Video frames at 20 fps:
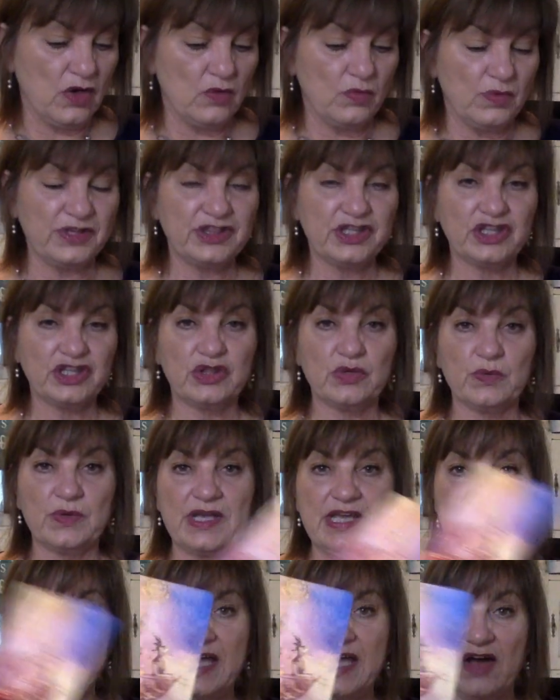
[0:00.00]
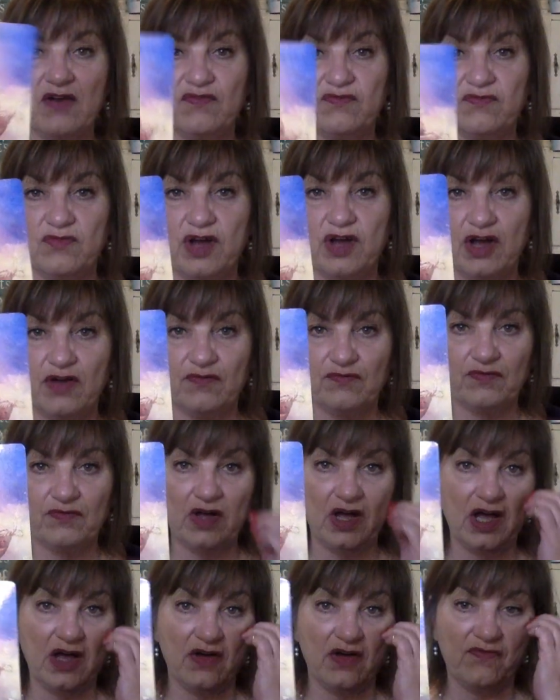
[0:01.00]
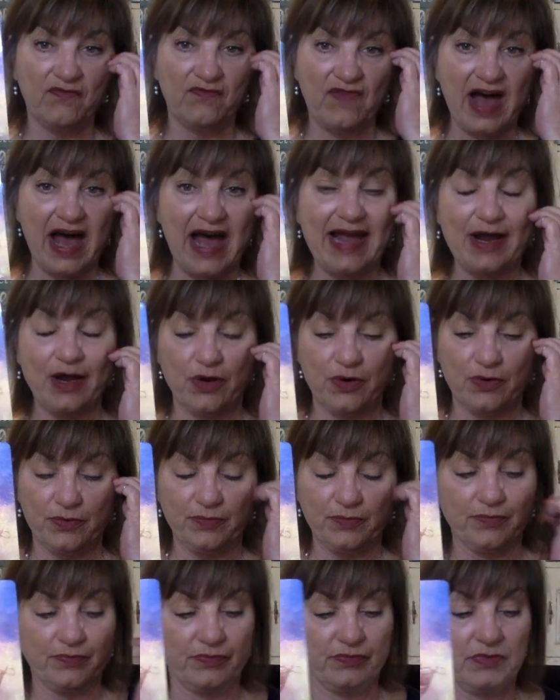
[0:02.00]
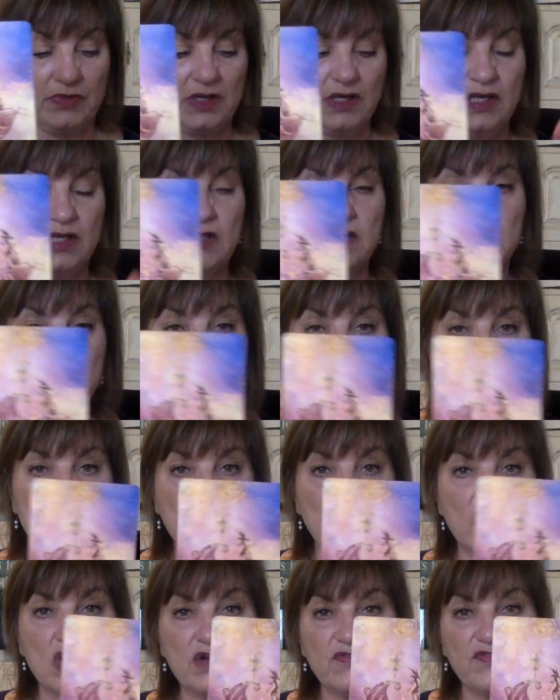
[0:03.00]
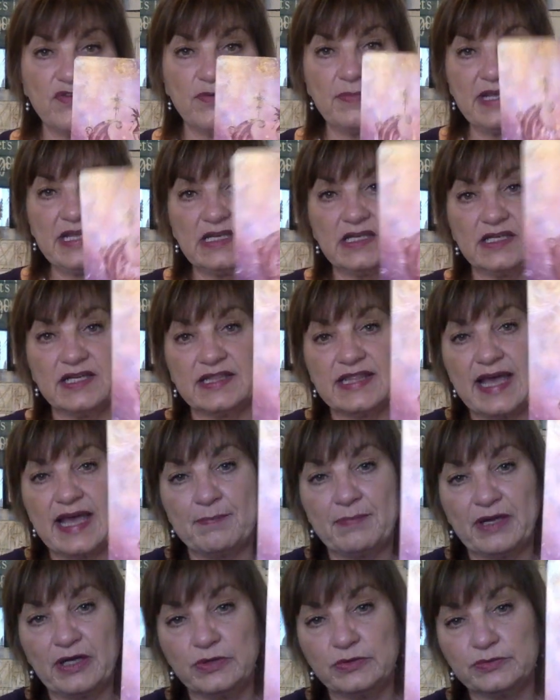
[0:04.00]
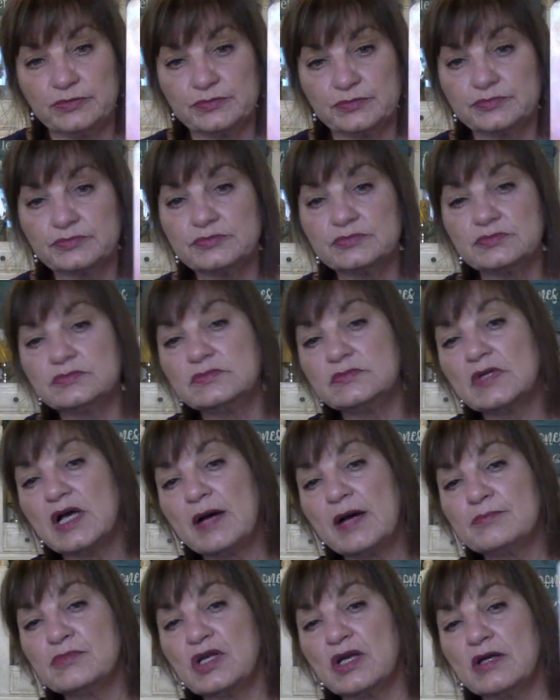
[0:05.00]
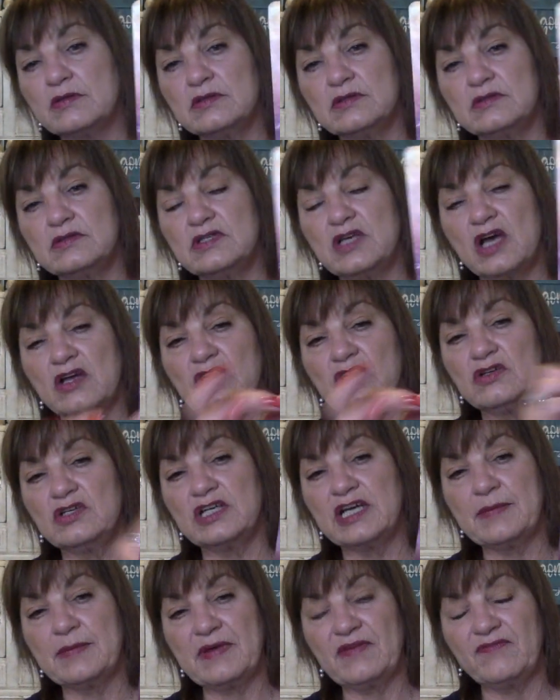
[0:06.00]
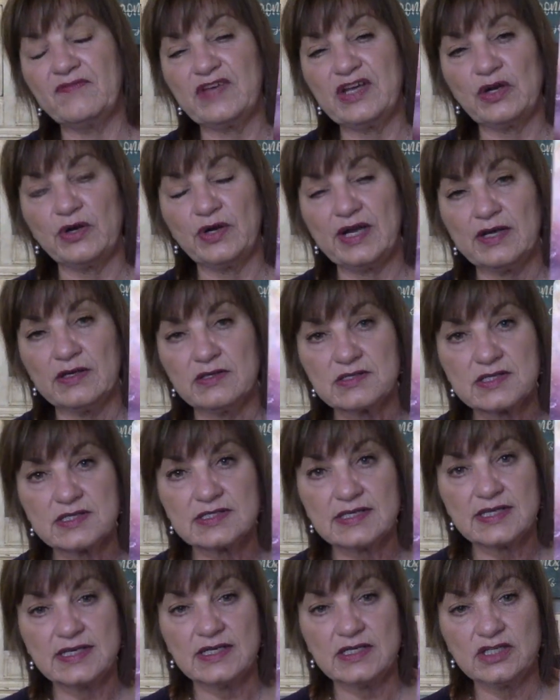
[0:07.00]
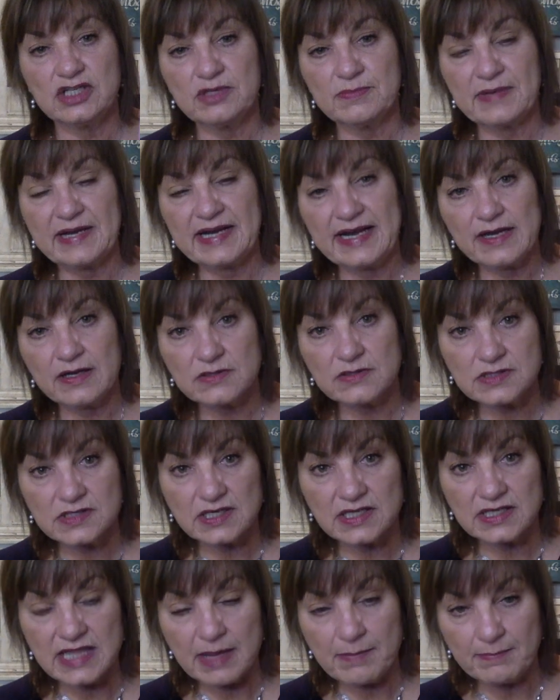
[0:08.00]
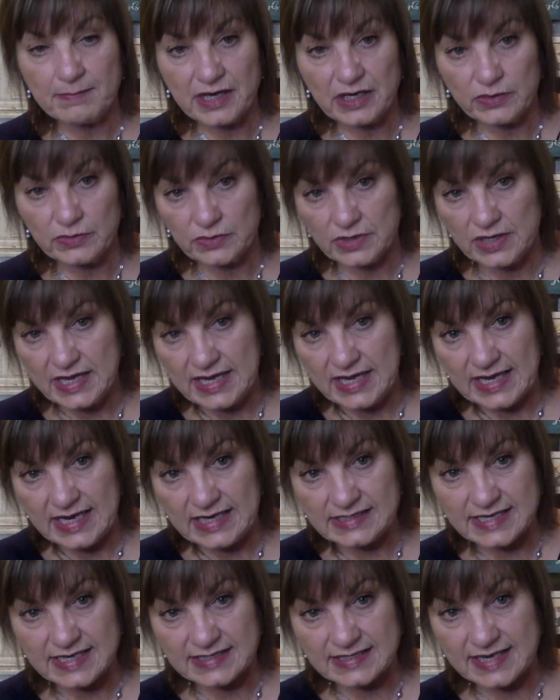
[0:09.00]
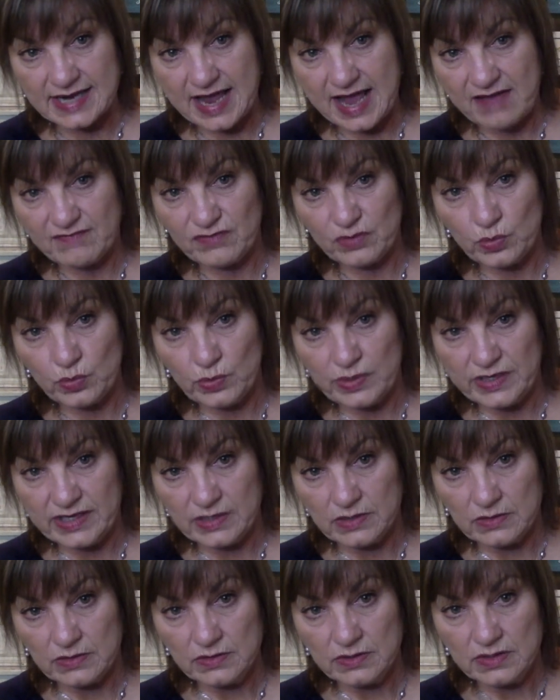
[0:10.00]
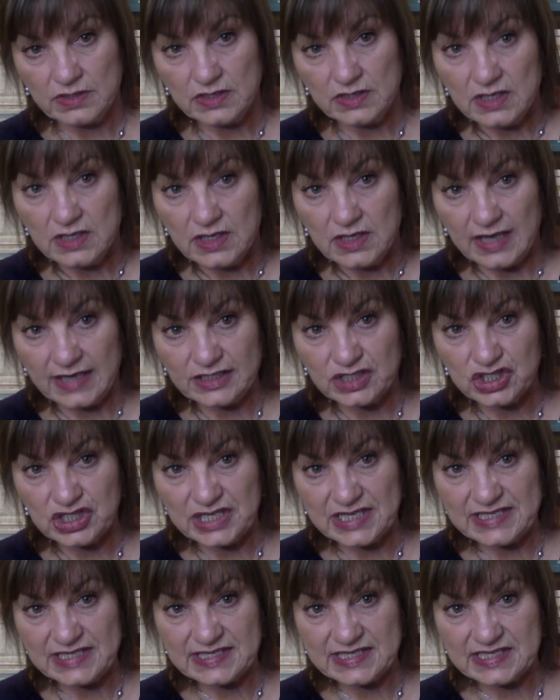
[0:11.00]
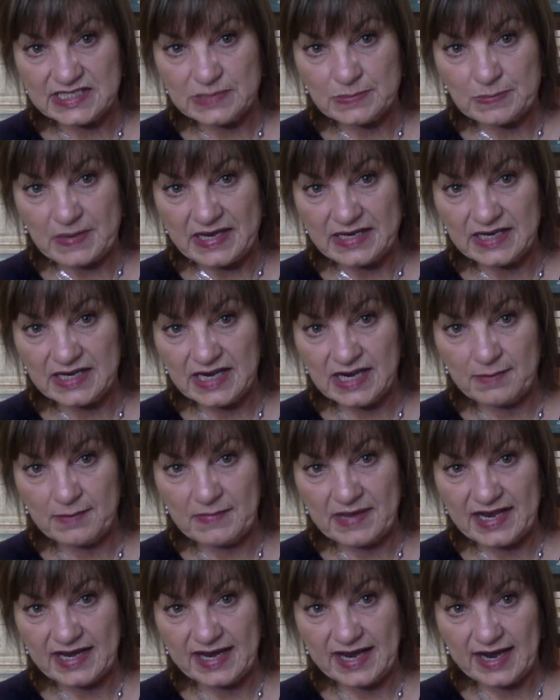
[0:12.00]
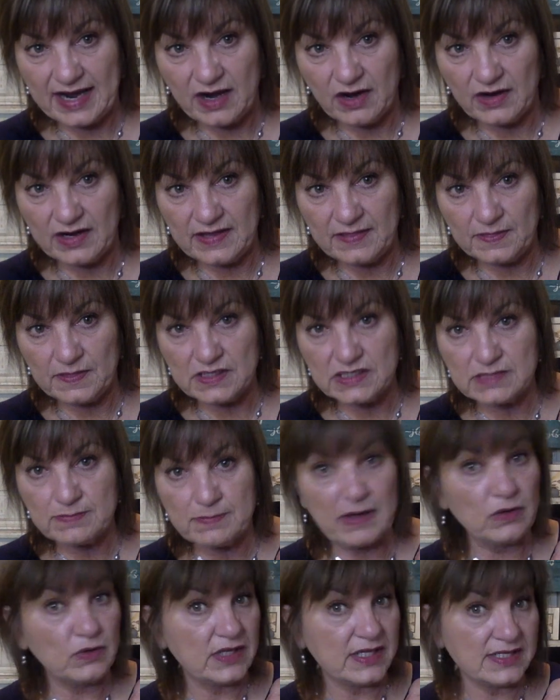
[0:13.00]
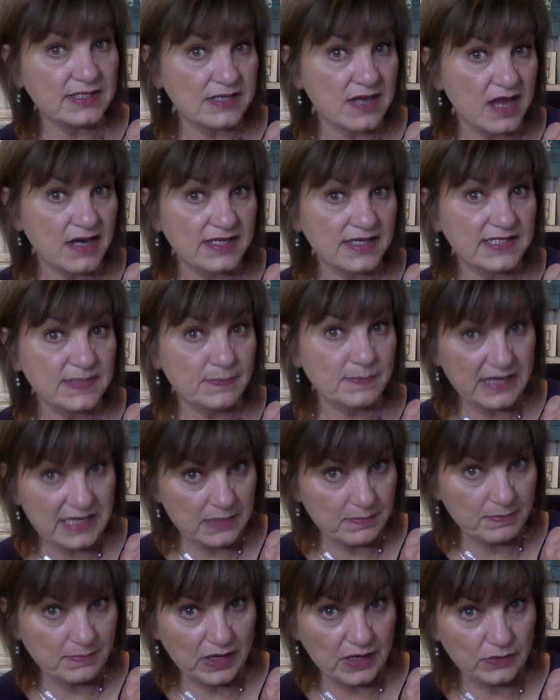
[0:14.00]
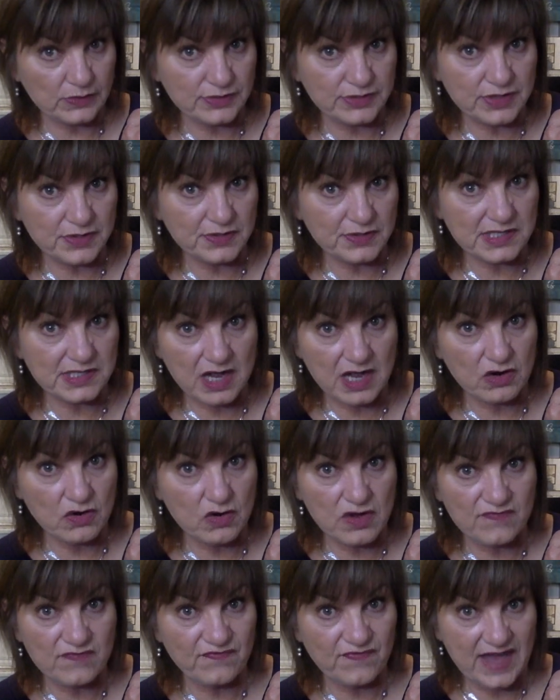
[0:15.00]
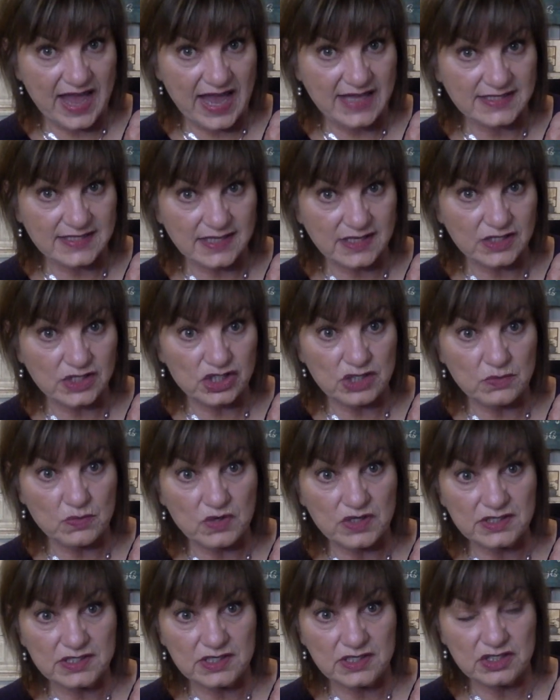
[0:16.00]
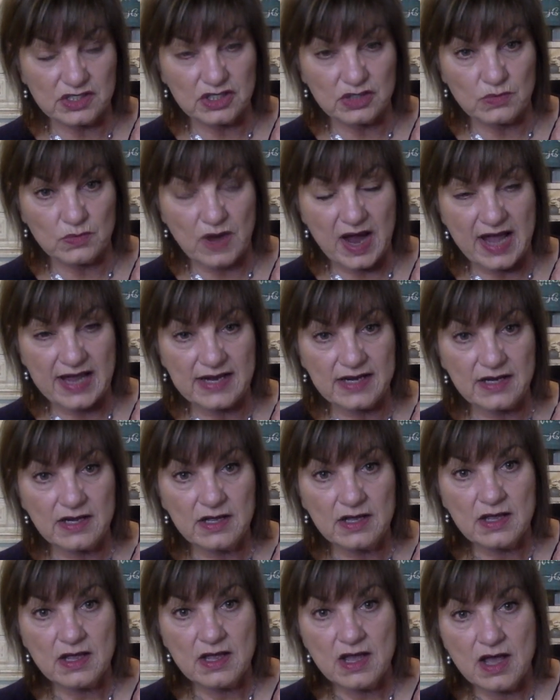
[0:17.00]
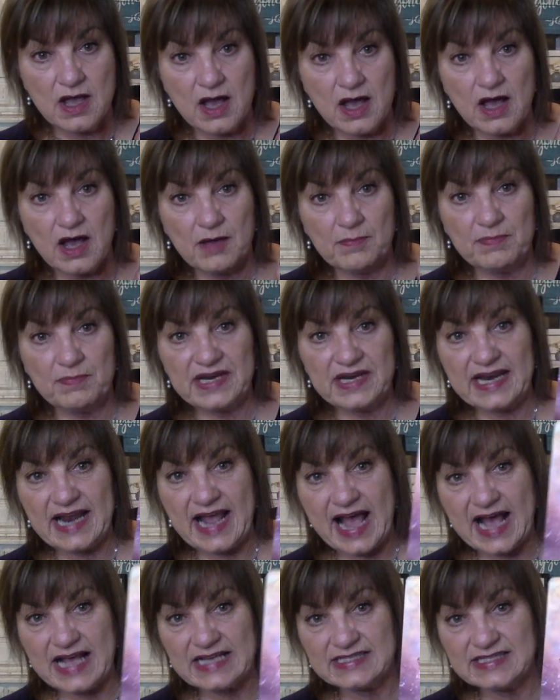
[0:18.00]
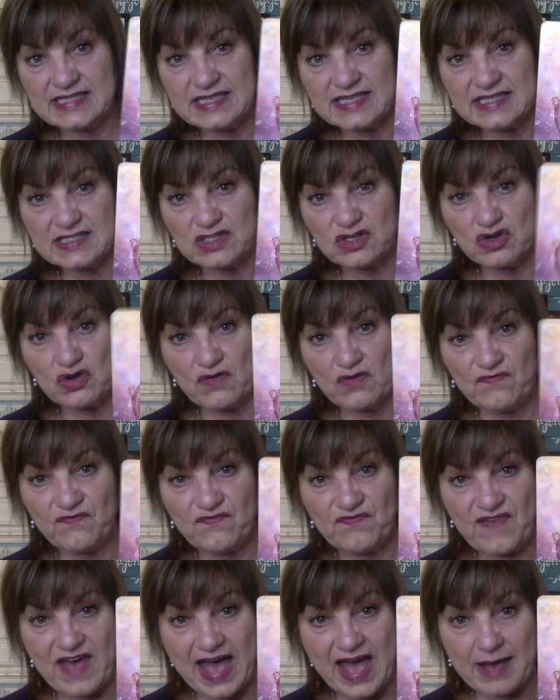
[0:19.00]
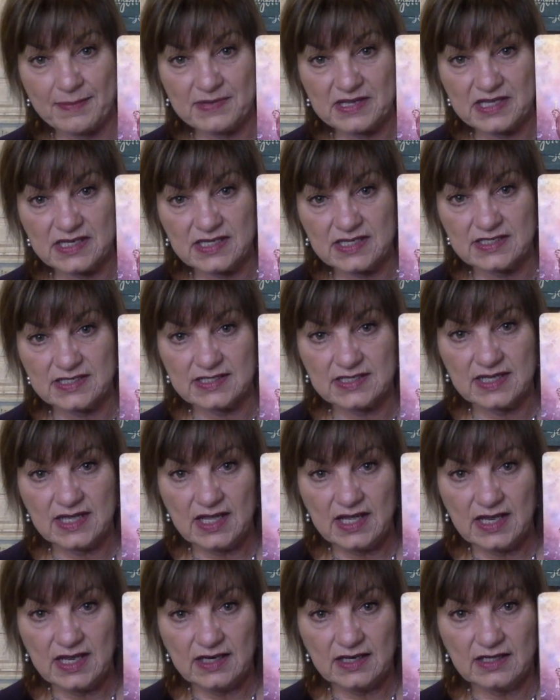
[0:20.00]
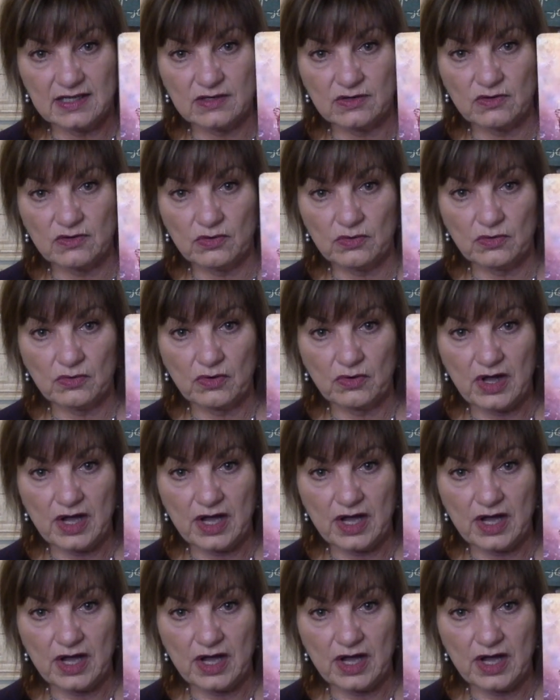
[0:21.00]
with the Three of Fire, this card for me, look at that boat. Y'all don't look at my fingernails because I didn't do my nails. Look at that boat. It doesn't have a wheel. Like, she's suspended in midair in this boat. It's not a speed boat, so it's not going fast like she wants it to, right? But it has this fabulous little,